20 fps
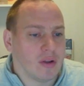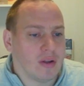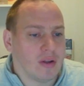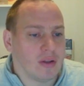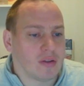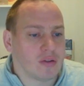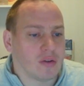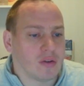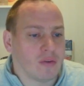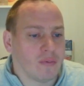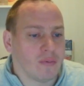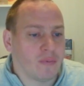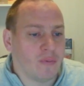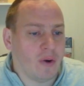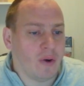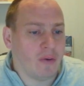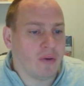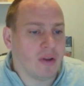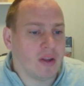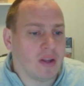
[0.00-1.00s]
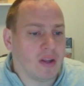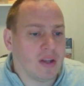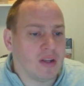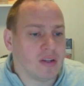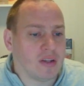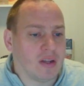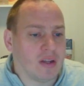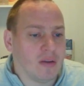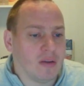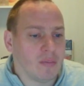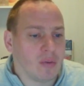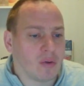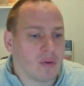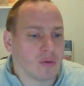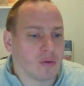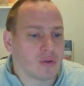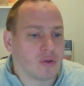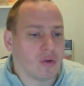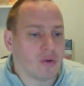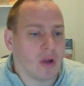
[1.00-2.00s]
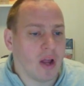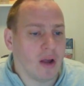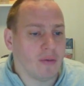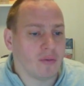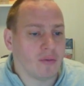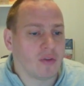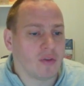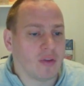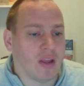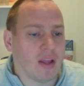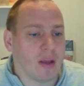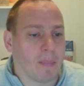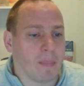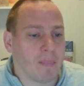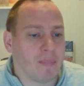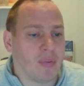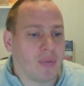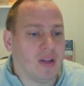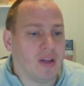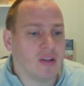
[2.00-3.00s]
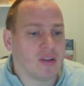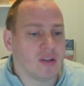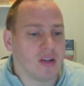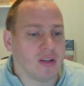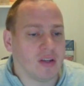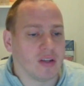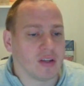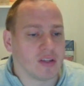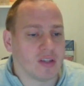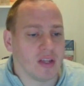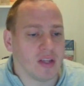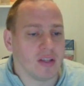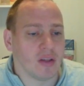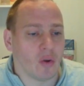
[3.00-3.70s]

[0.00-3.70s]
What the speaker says: It's very easy because you have to take a piece in the center